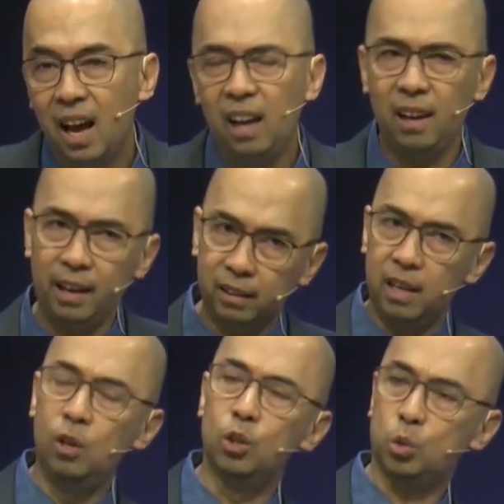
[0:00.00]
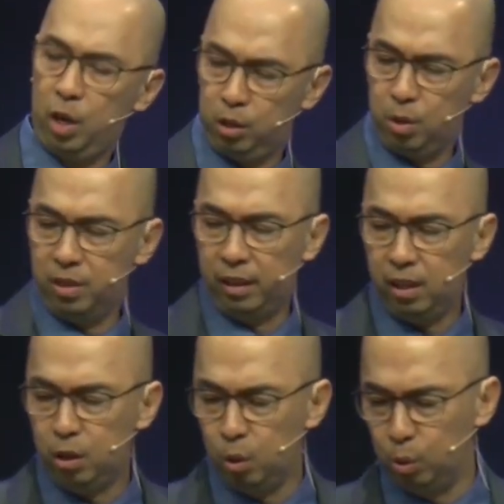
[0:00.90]
I like the illustration that
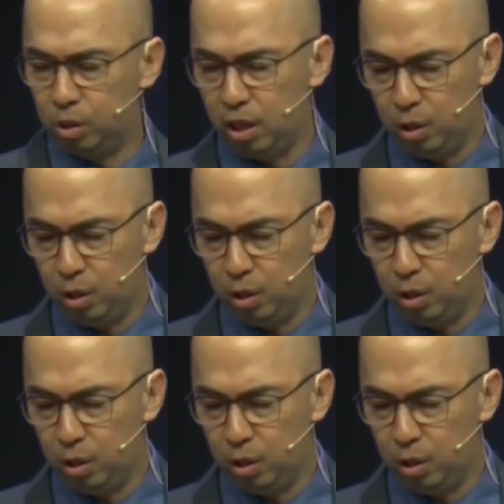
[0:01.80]
He used.